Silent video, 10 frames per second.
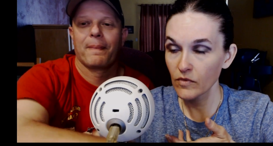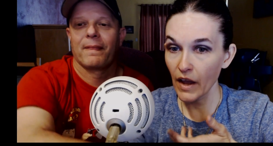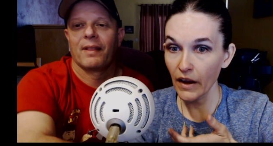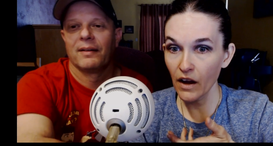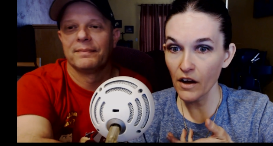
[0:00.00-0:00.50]

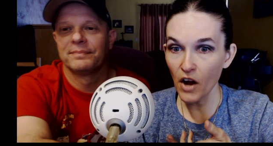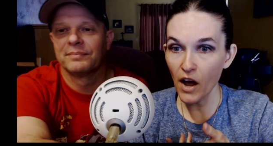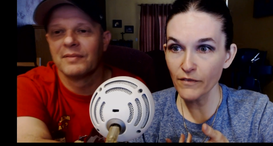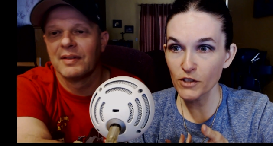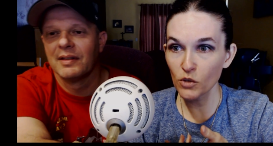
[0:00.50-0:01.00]
Speaker 1: They're cut
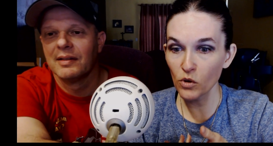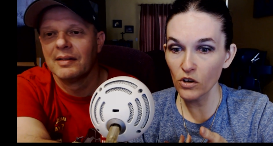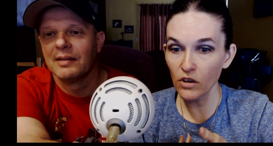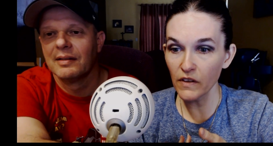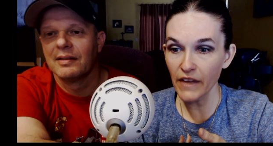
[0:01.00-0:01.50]
off too
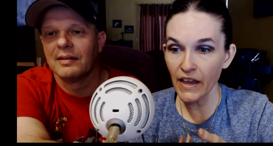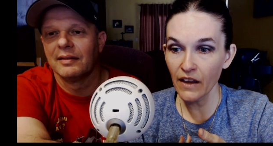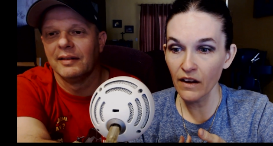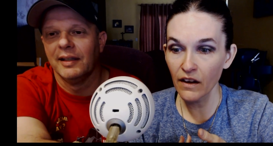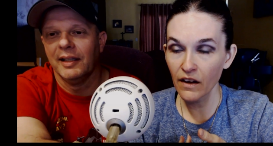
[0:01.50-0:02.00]
early.
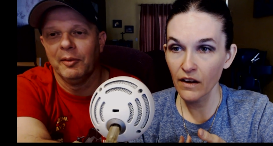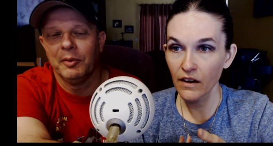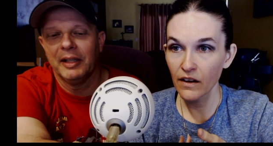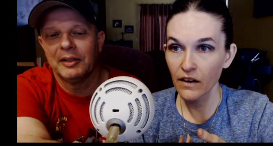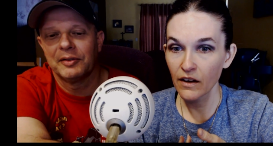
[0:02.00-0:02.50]
Speaker 2: Yeah,
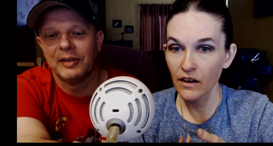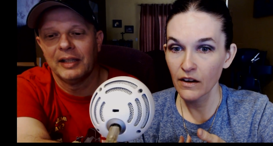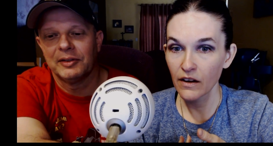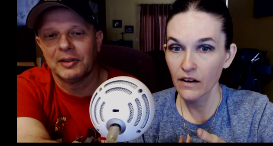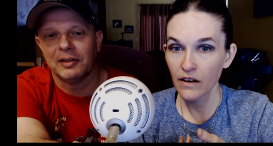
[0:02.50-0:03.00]
well, that's
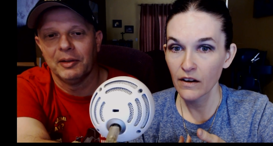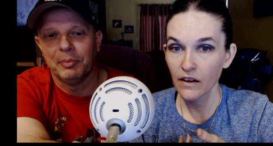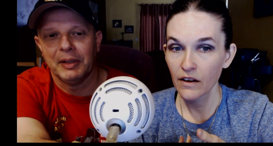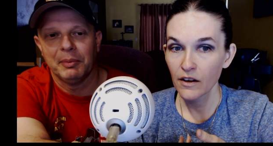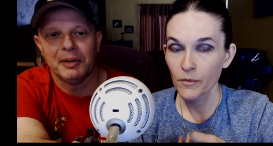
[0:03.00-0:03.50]
that's the clip,
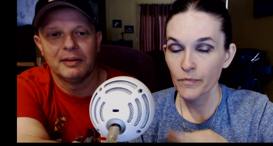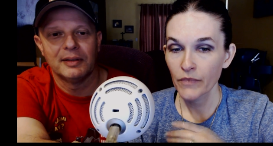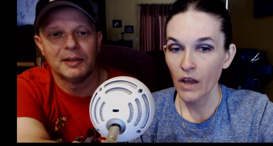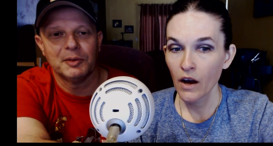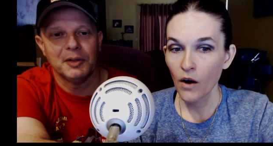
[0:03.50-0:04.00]
baby.
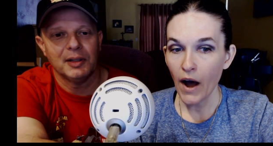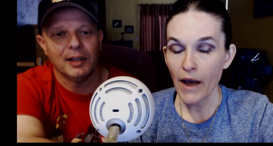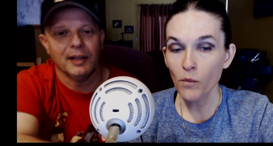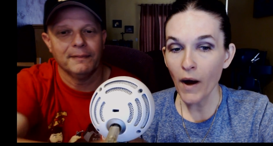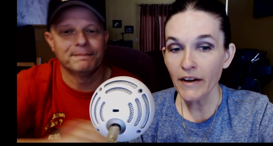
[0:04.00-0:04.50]
That's what you.
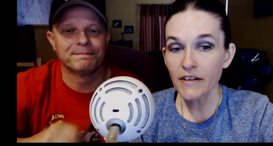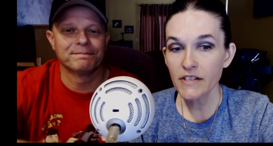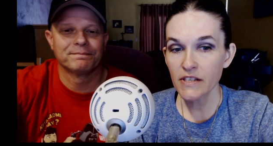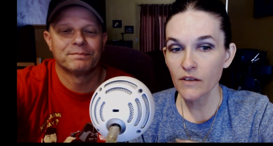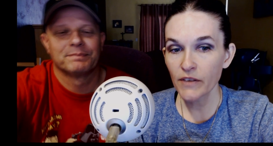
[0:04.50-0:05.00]
Got. I
Speaker 1: wanted to
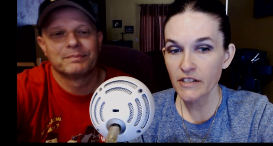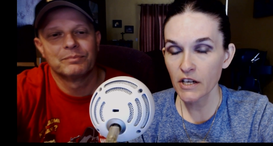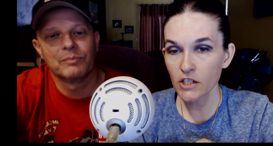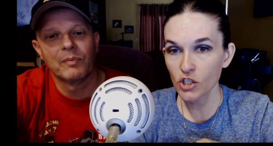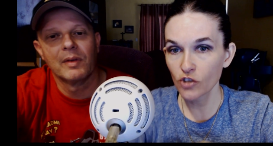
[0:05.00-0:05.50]
see if he
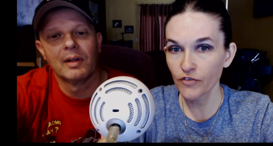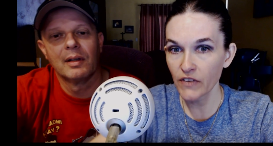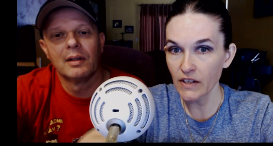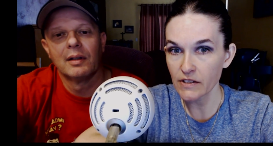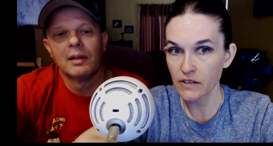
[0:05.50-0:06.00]
touched her
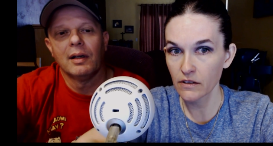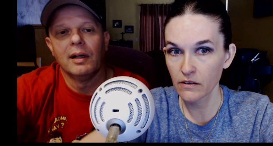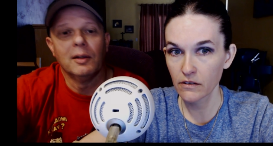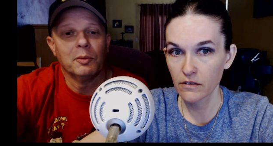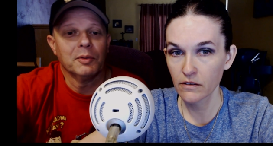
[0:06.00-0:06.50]
feet.
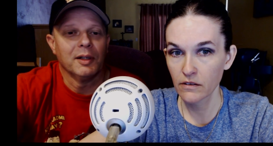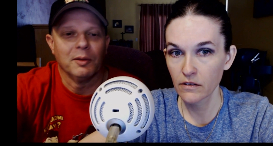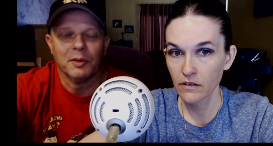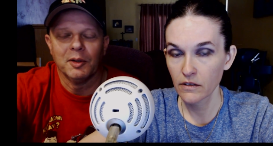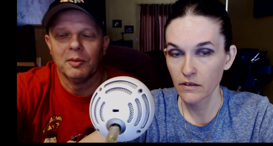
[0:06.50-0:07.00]
Speaker 2: I don't. I
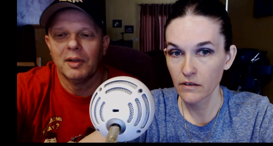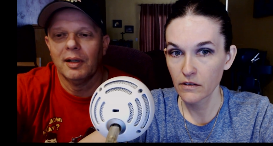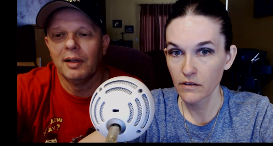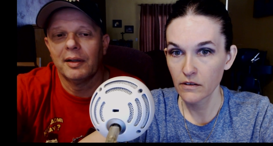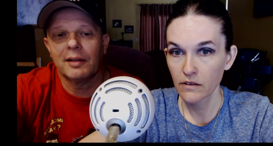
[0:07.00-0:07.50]
don't know.
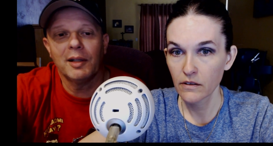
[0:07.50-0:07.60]
Uh, the